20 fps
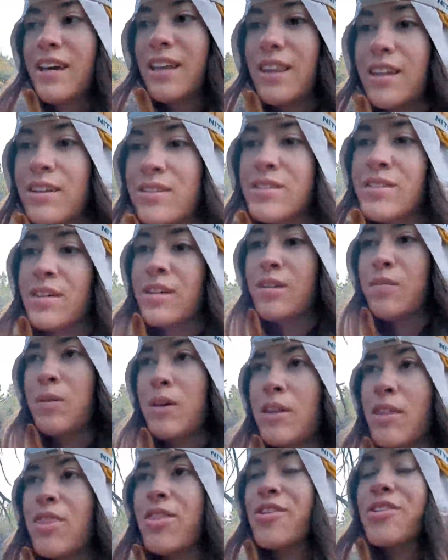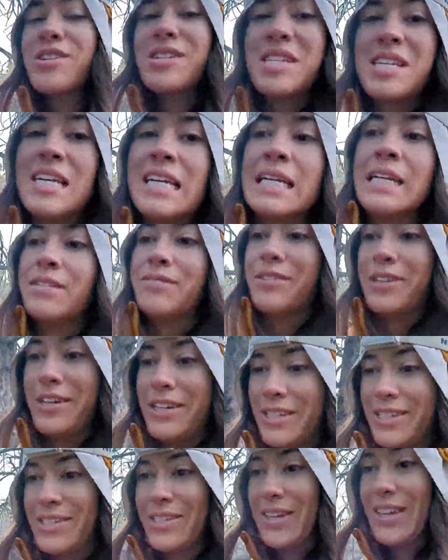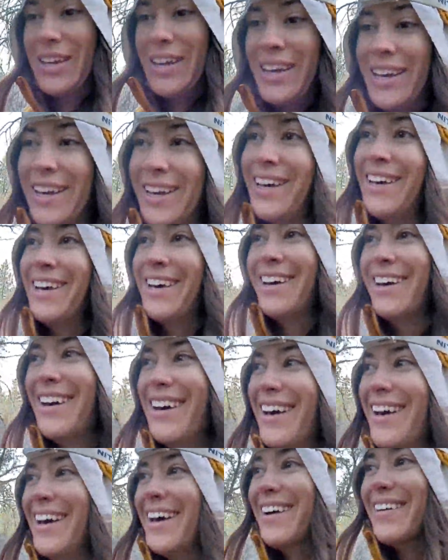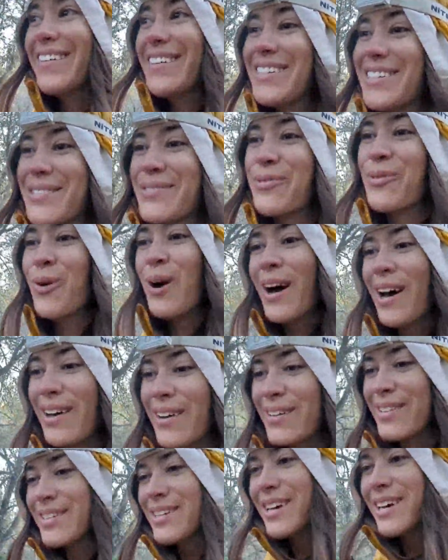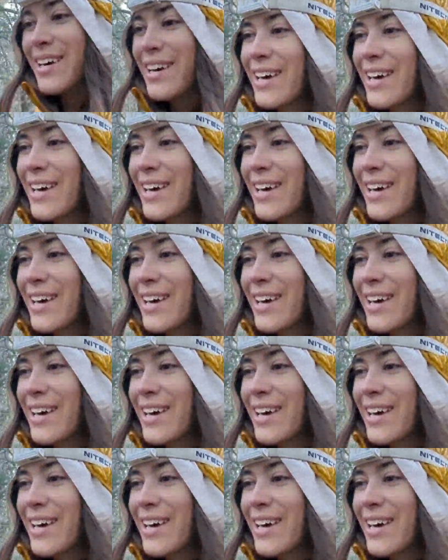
there's going to be 13 of us, which is wild.